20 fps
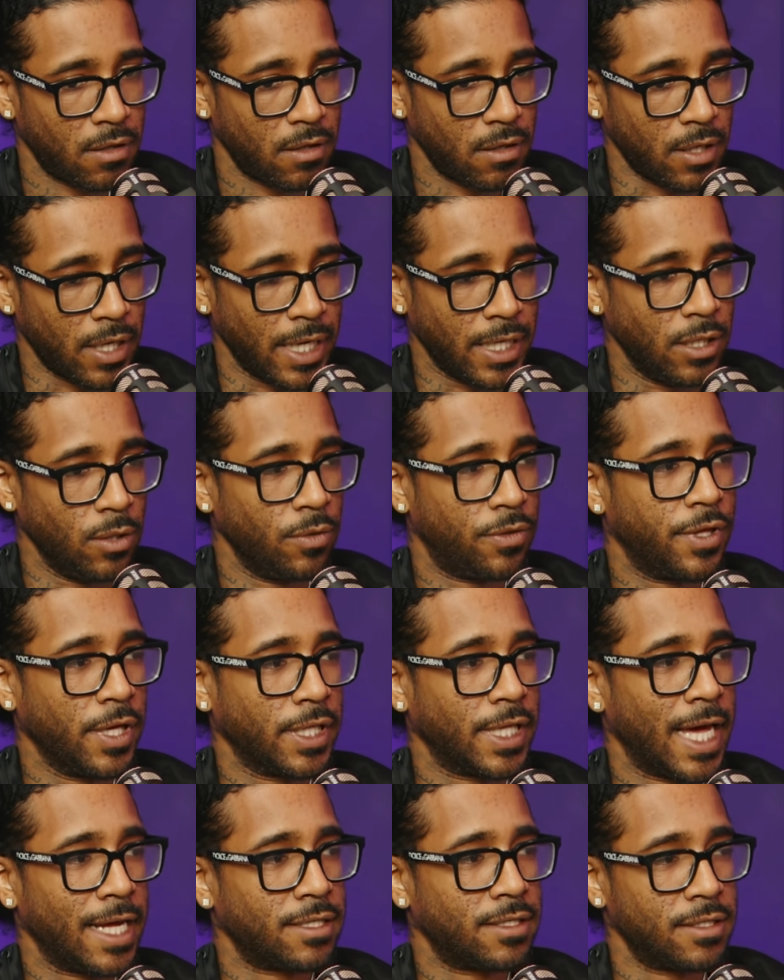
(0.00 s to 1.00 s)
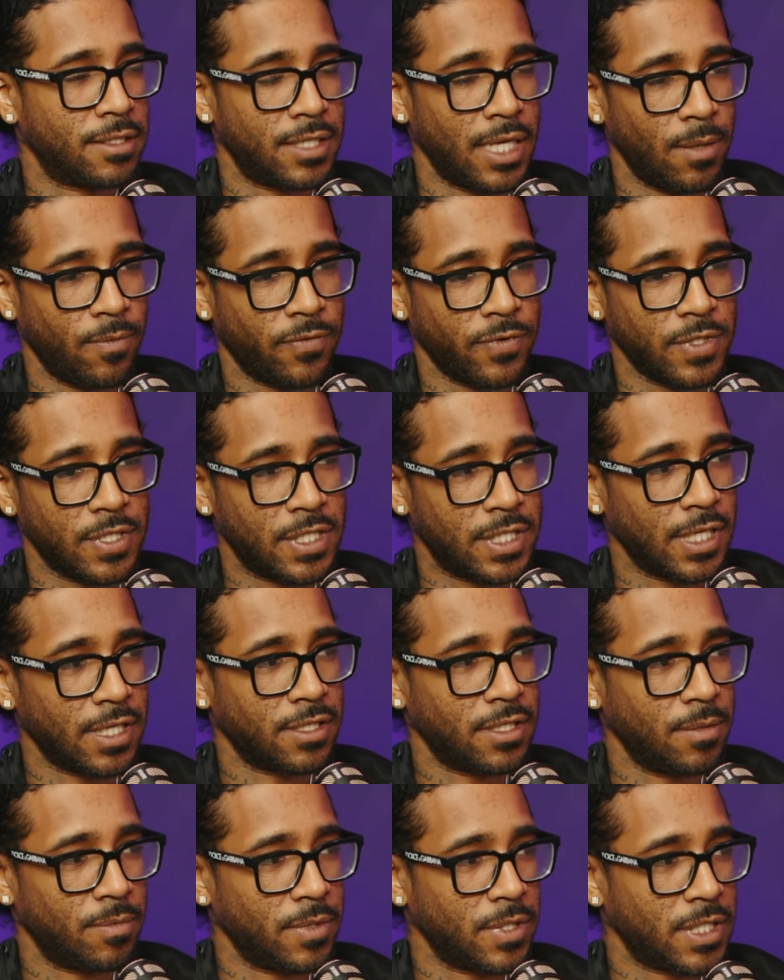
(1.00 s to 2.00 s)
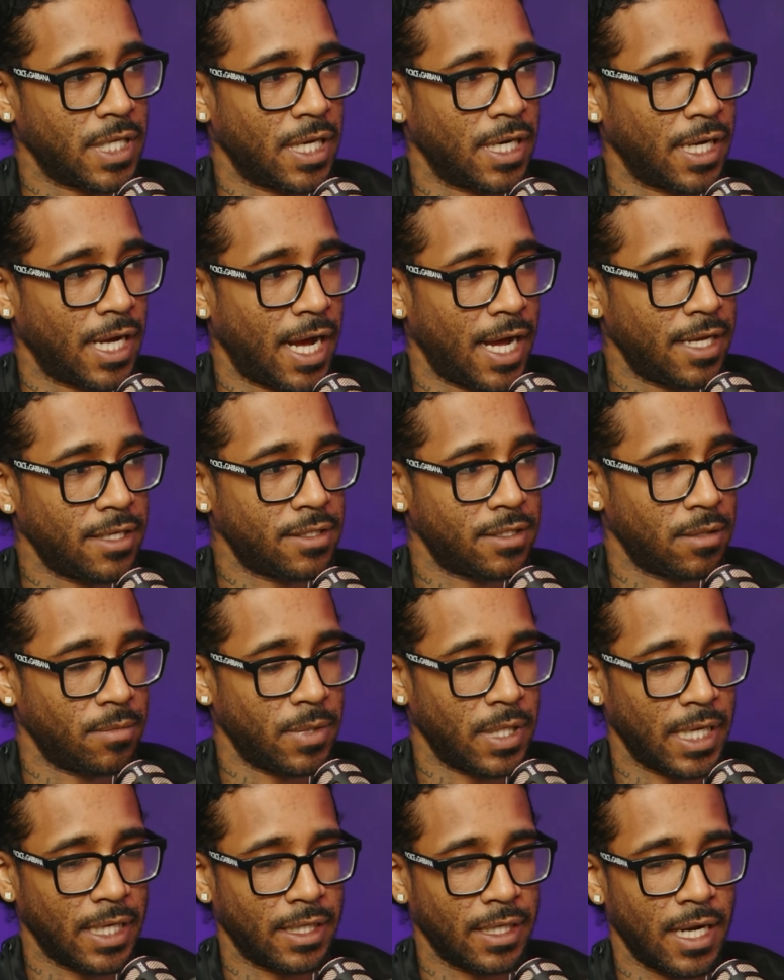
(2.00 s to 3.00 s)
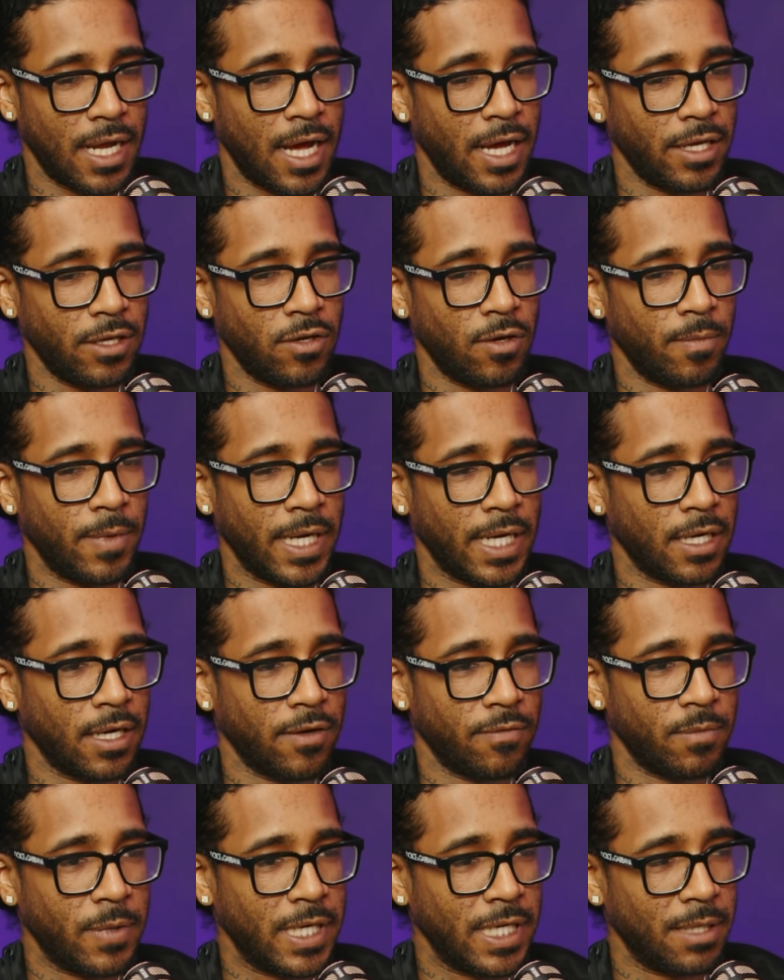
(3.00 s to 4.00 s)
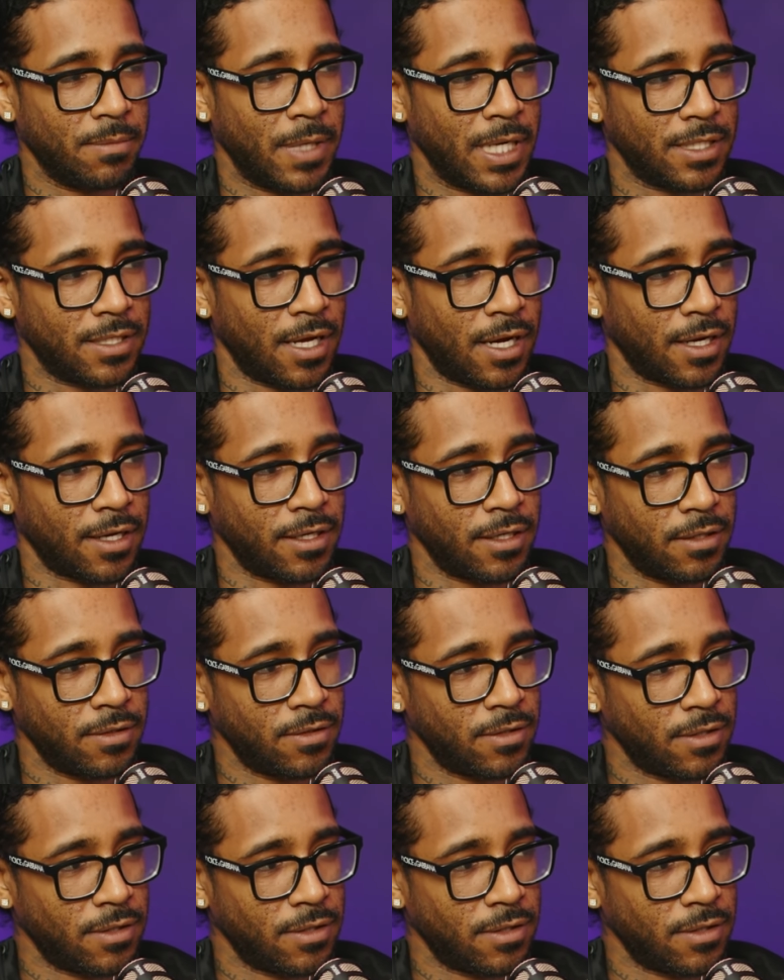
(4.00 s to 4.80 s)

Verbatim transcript: So and I'm gonna think that's the same for sixty percent of guys. They'll be like, "Nah, you don't make enough money. I'm not talking to you."